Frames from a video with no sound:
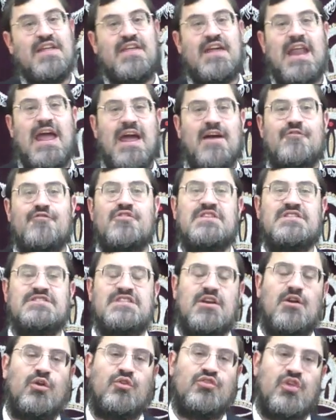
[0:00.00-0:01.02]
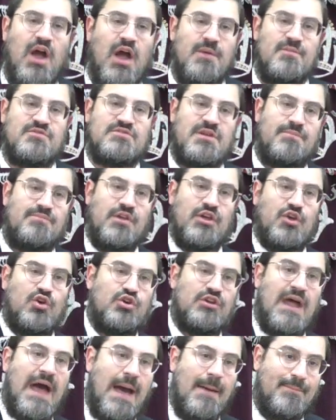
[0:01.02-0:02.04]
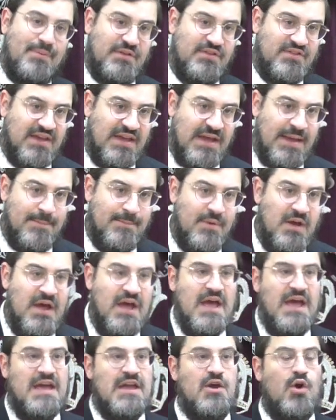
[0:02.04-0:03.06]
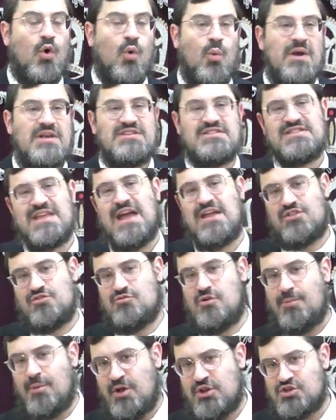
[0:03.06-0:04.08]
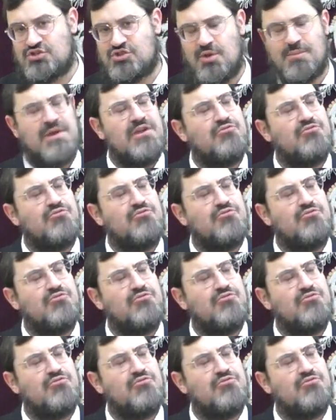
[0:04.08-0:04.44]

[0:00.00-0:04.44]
that every single time something good happened to him, he always thanked the Rabbeinu Shalom.